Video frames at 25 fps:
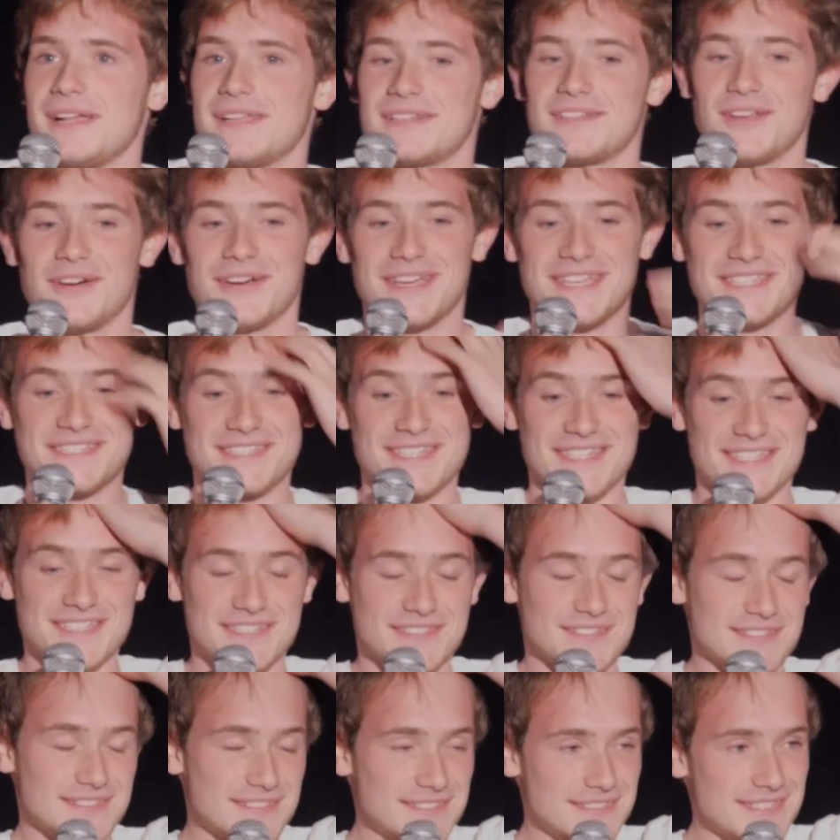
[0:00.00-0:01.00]
No,
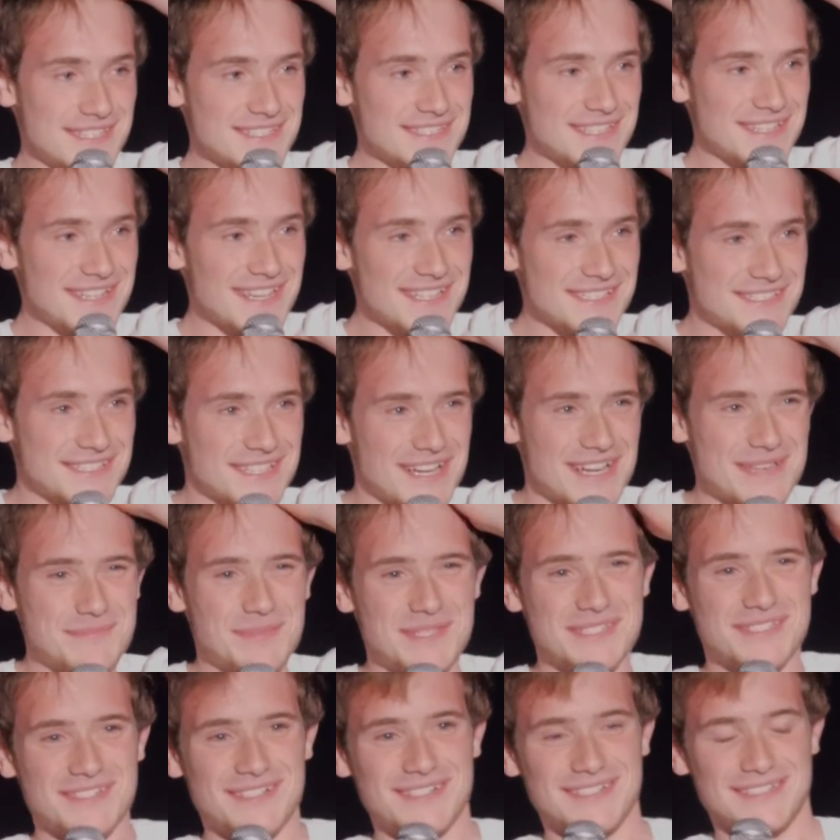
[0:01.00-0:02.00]
he's a nice guy, but
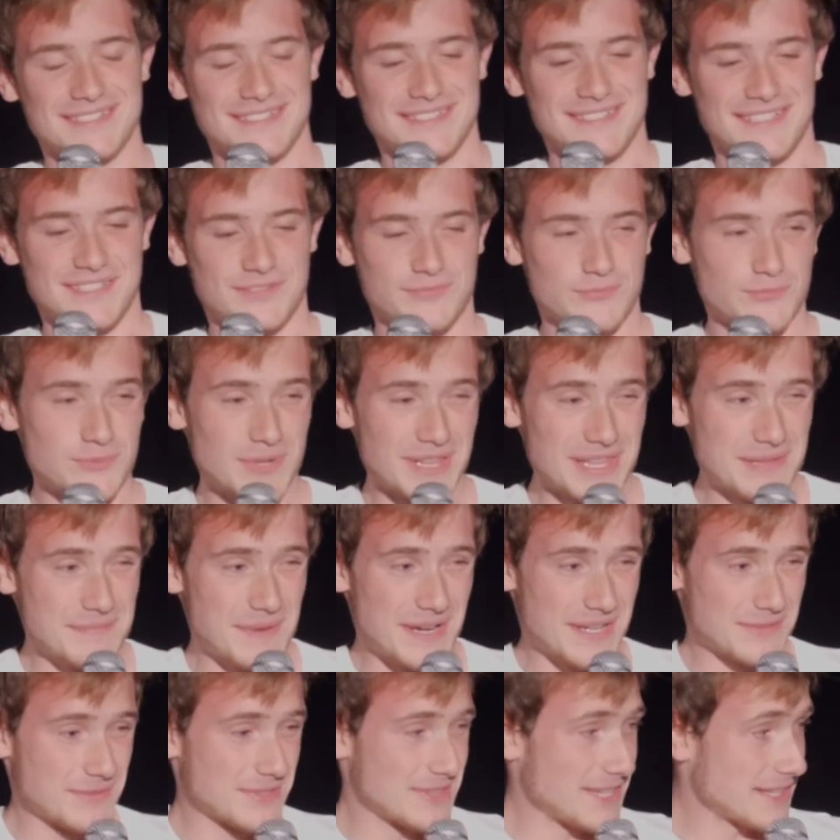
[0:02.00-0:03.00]
he's really
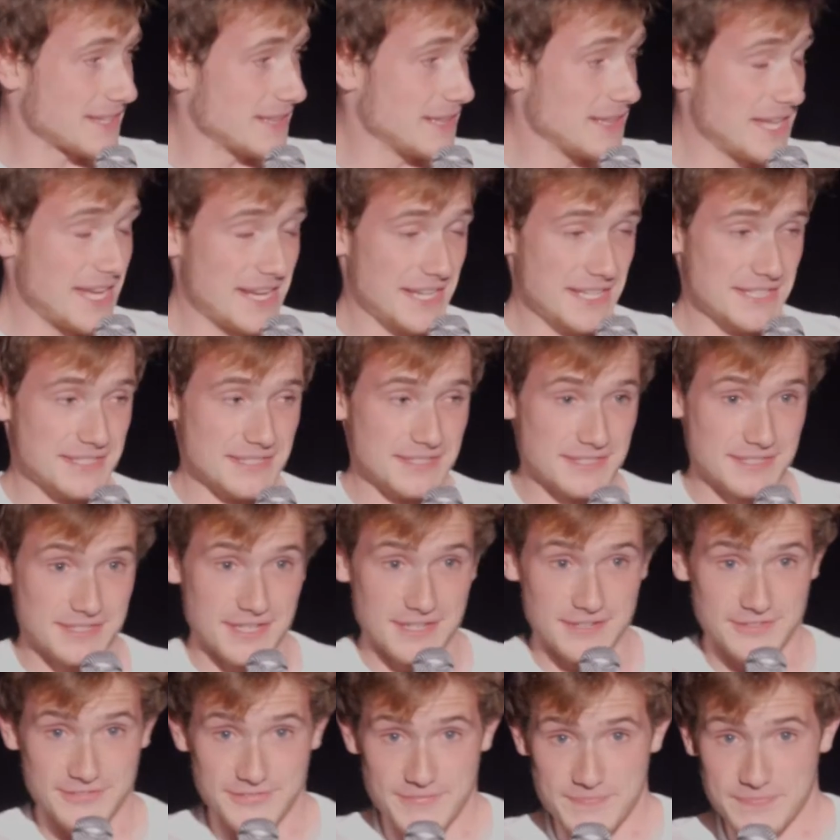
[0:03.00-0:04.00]
bad with like the ladies and
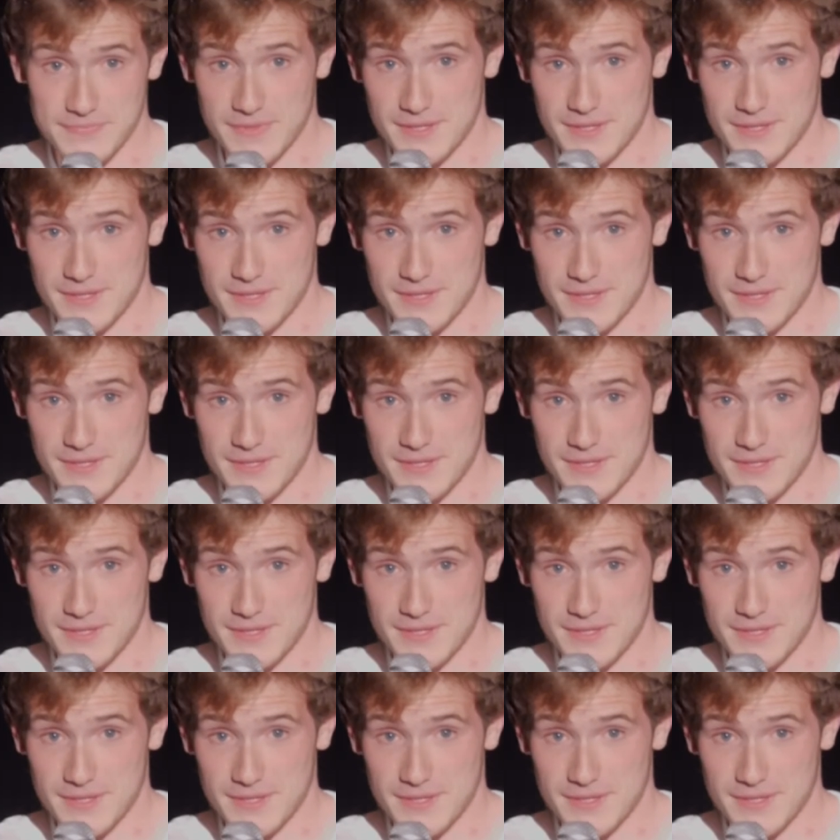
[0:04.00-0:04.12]
stuff.